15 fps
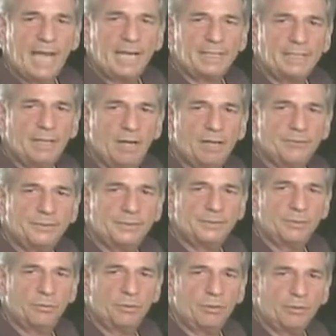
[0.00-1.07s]
knocking on the
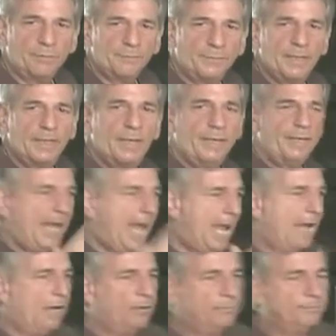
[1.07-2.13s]
door.
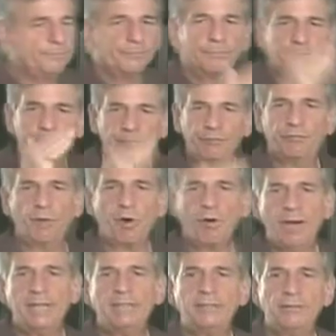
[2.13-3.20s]
Now,
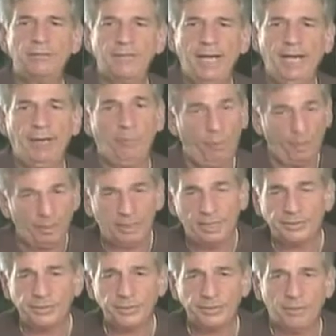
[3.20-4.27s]
before I do that, I want to
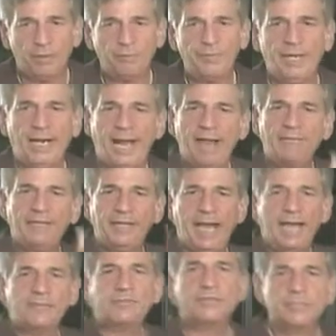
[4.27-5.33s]
let you know that I have
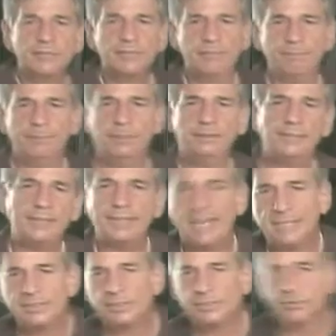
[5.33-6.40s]
the address of the building
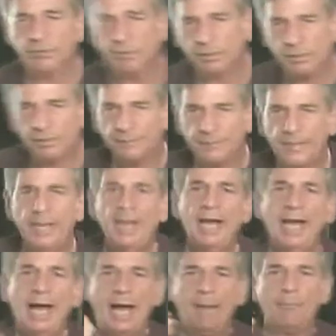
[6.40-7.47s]
next door.
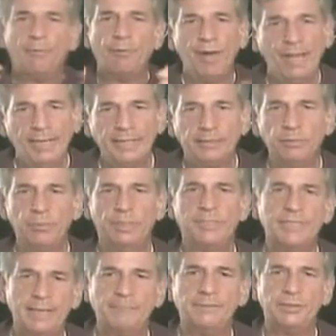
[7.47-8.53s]
I'm ready to
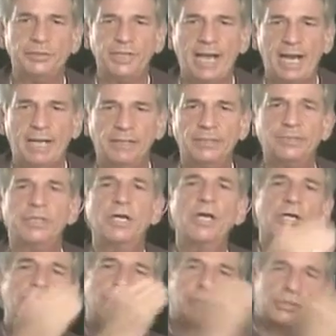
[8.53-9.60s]
accept the challenge
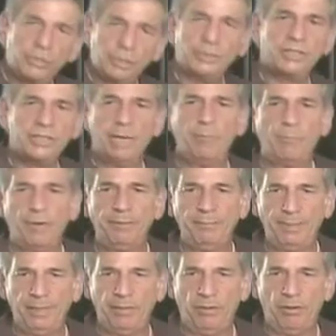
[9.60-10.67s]
should someone
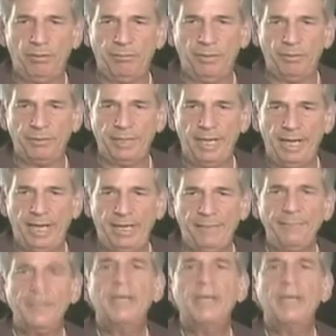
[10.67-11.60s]
be home, okay?